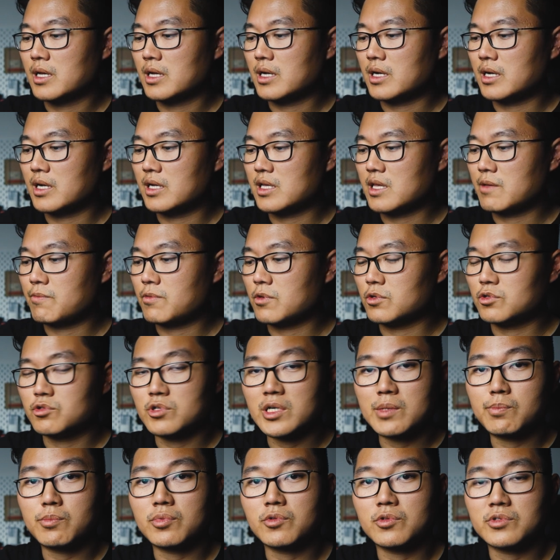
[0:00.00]
if you
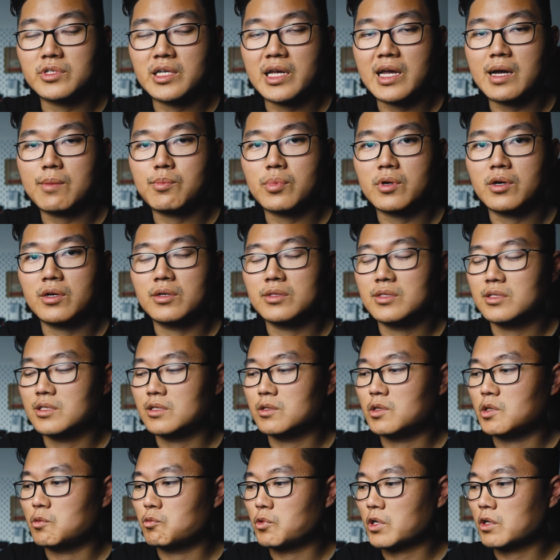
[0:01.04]
triple tap on
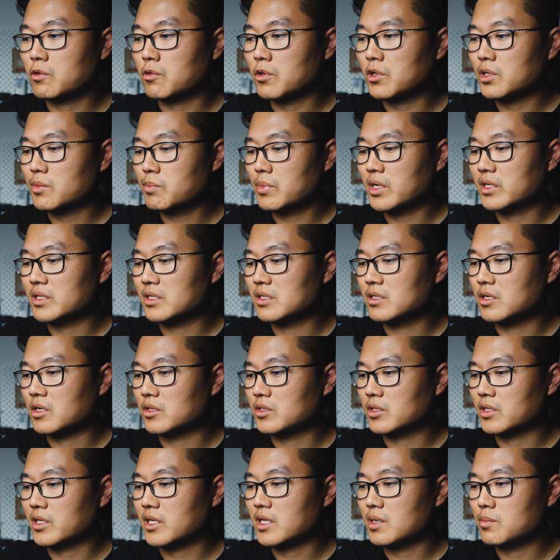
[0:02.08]
the record button on
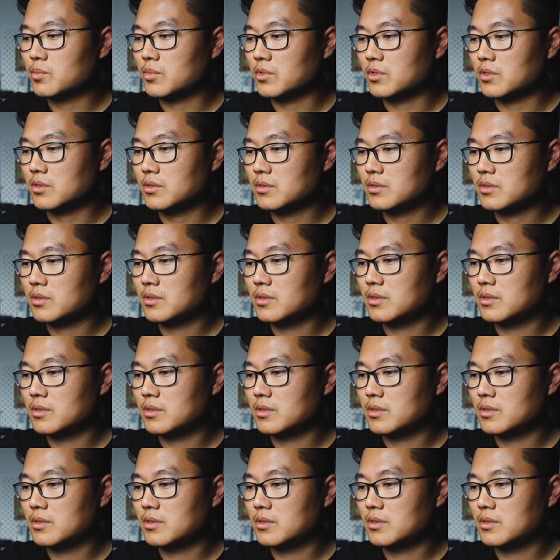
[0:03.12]
the gimbal,